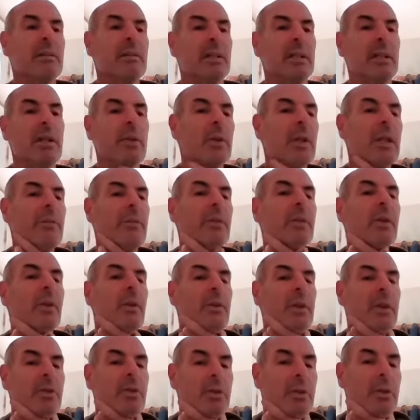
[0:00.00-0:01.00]
you know, even
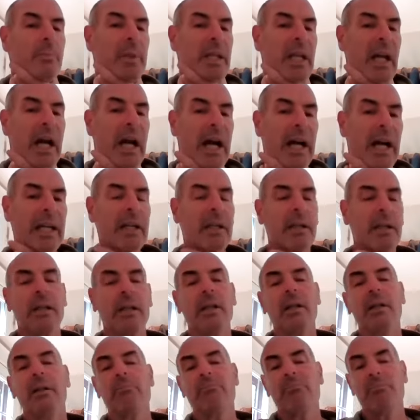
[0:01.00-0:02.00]
though they should be higher,
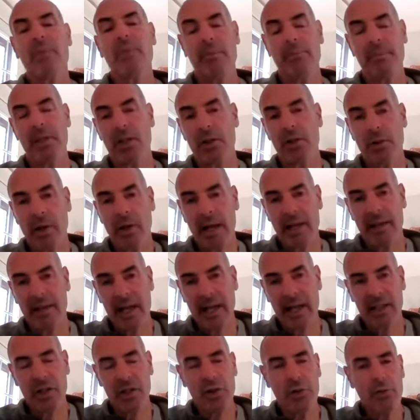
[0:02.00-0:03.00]
let me try
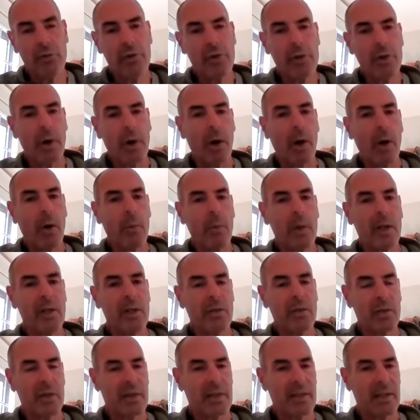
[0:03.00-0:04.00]
that. You
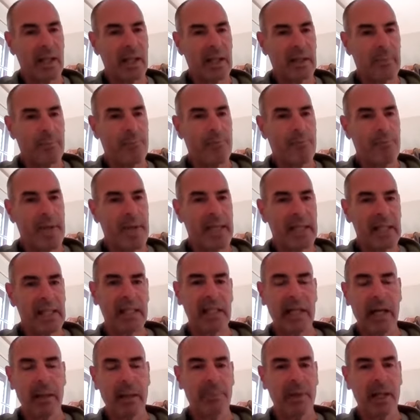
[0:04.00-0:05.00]
always just like
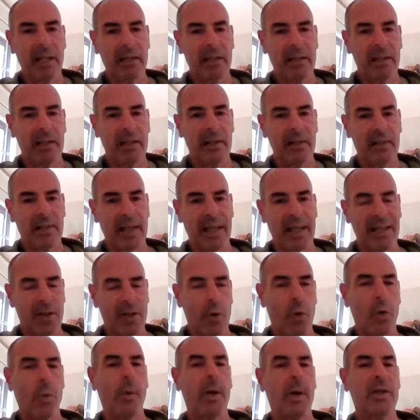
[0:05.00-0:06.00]
picking up ideas and
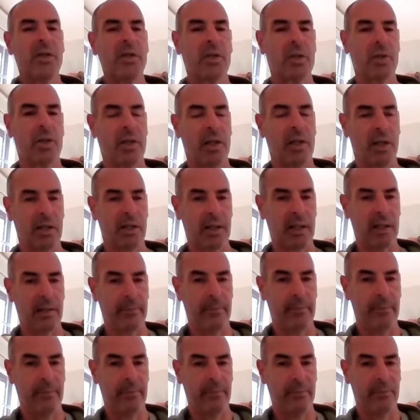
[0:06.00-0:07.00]
questioning
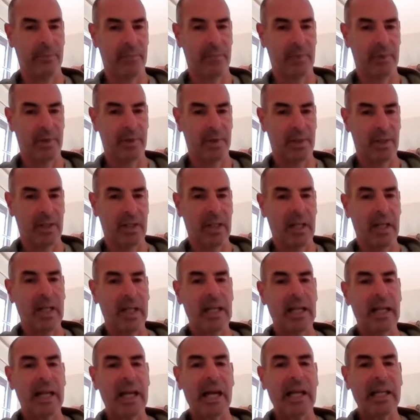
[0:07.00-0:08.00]
them.
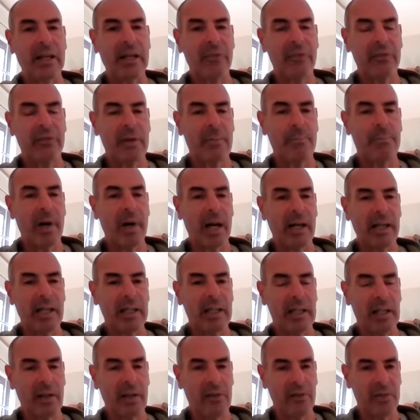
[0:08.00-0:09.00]
And if the
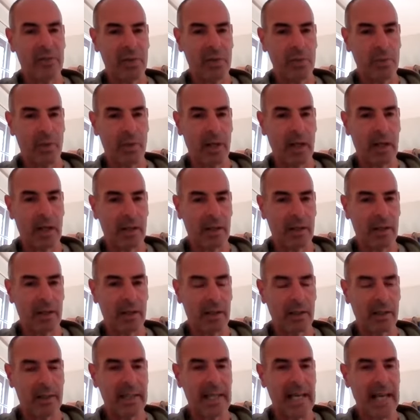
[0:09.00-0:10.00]
body gives you
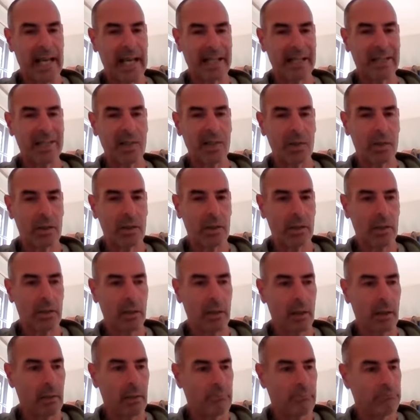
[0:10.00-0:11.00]
the answer,
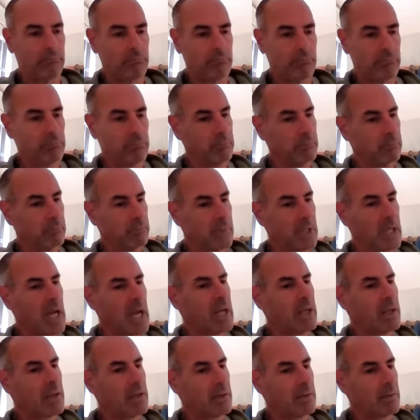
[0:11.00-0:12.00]

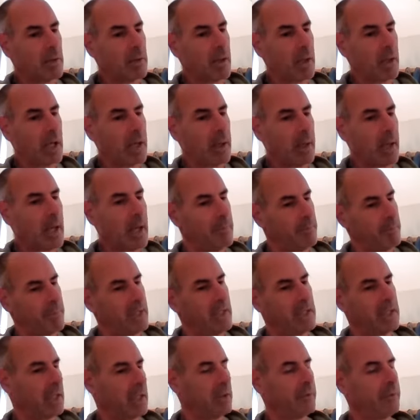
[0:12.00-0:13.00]
yes, I'm
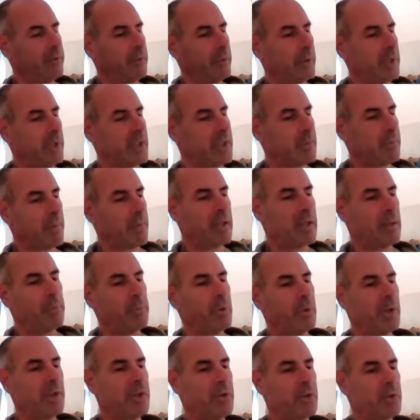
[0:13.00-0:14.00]
being influenced by the
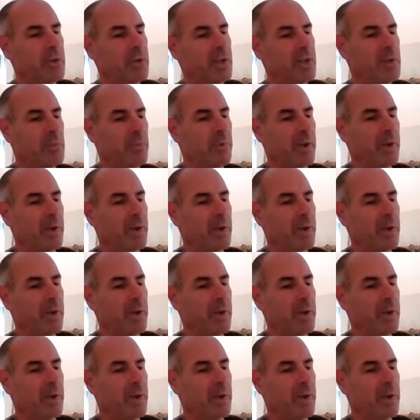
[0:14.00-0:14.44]
point you're just